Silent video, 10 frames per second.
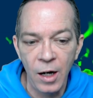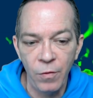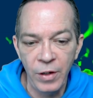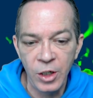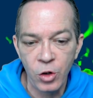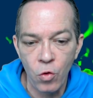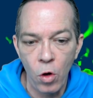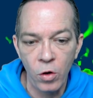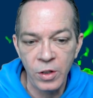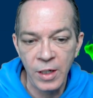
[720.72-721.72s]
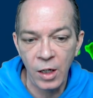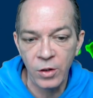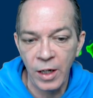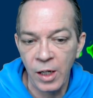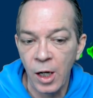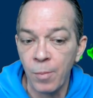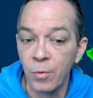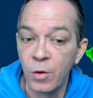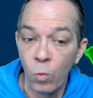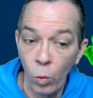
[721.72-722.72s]
of these strong cells that
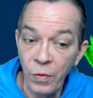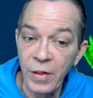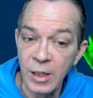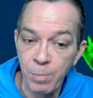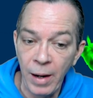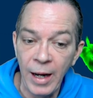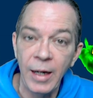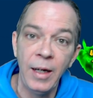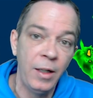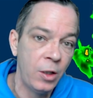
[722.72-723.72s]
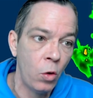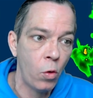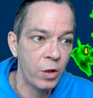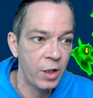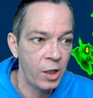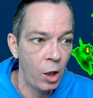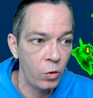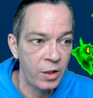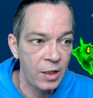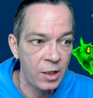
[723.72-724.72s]
comes with this banding towards the
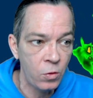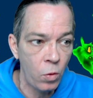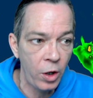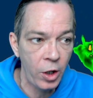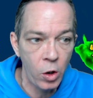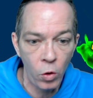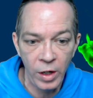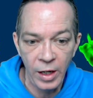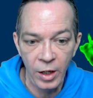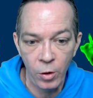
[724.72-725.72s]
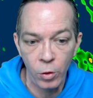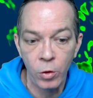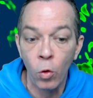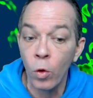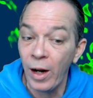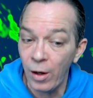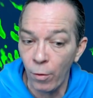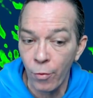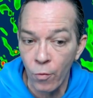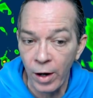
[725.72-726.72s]
coast. This is where you're going to get your tornado
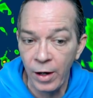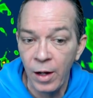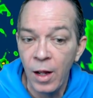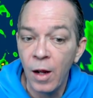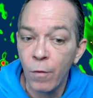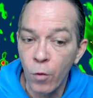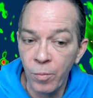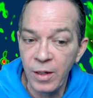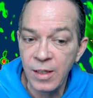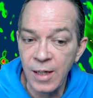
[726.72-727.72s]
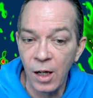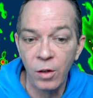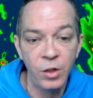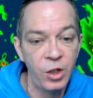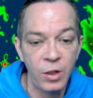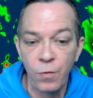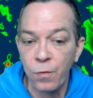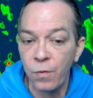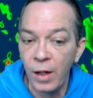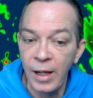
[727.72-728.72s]
threat from these cells just
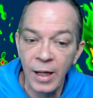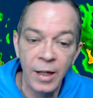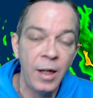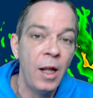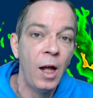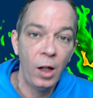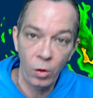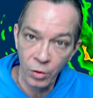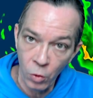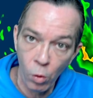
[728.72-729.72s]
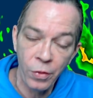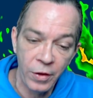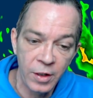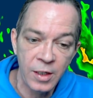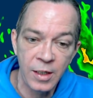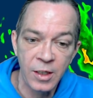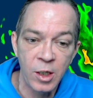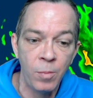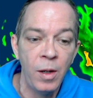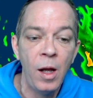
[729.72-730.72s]
flinging a little north of the
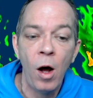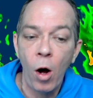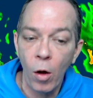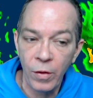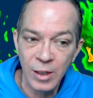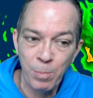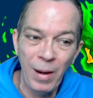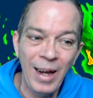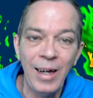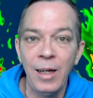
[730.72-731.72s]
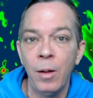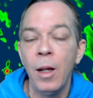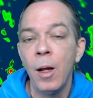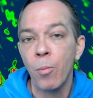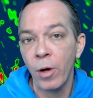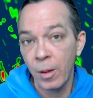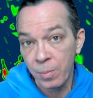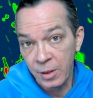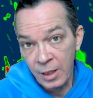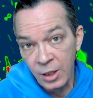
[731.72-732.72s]
system. All this banding bringing
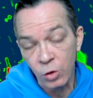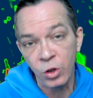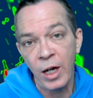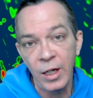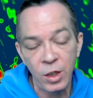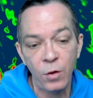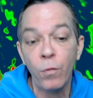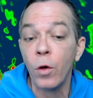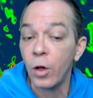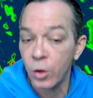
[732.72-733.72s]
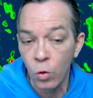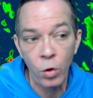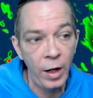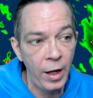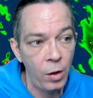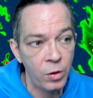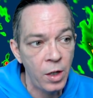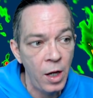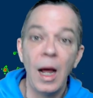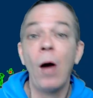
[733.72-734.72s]
potential chances for your tornadoes.
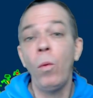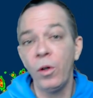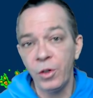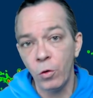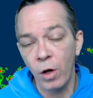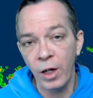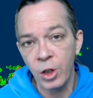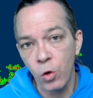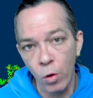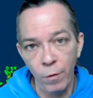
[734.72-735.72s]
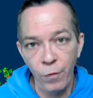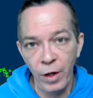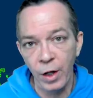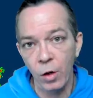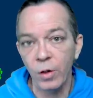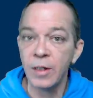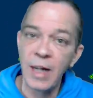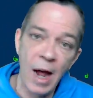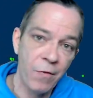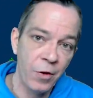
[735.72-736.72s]
Now I will do a shorter video this
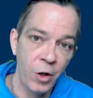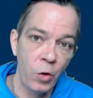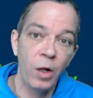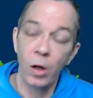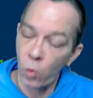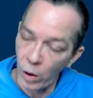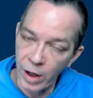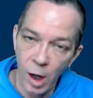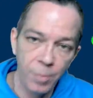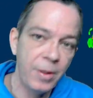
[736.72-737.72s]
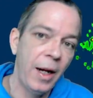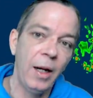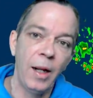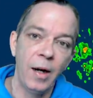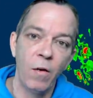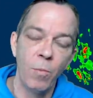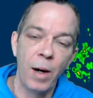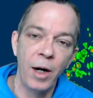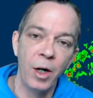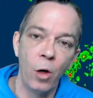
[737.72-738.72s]
afternoon, a quick update, let
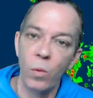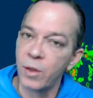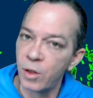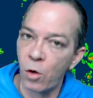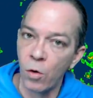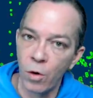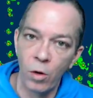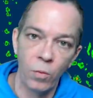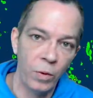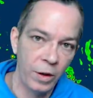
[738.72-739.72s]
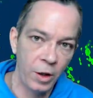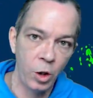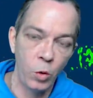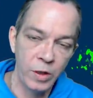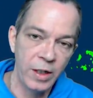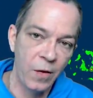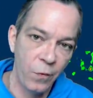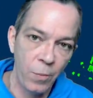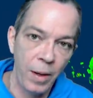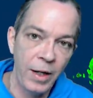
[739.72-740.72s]
everybody know what's going on with the newest
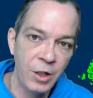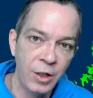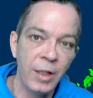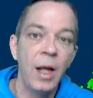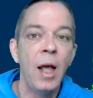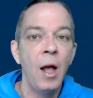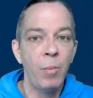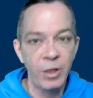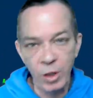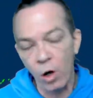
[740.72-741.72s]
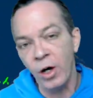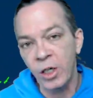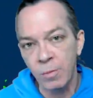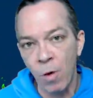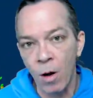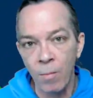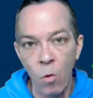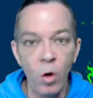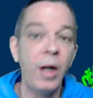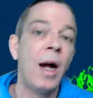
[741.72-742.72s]
information. But starting tomorrow
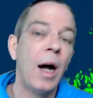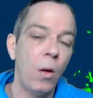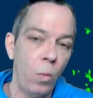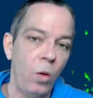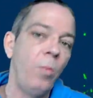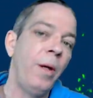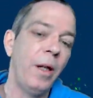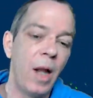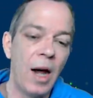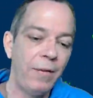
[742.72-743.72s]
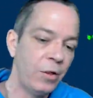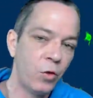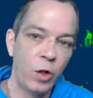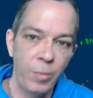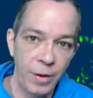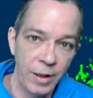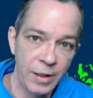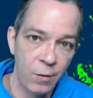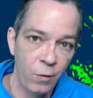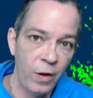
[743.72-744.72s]
morning, I will be live streaming
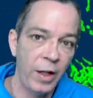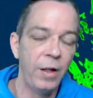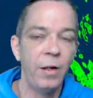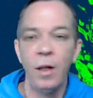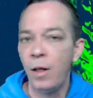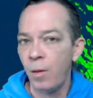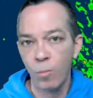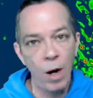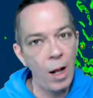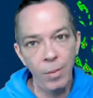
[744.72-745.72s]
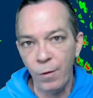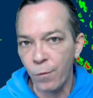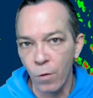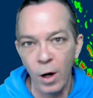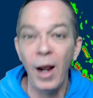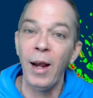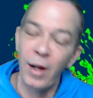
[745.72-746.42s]
this event probably for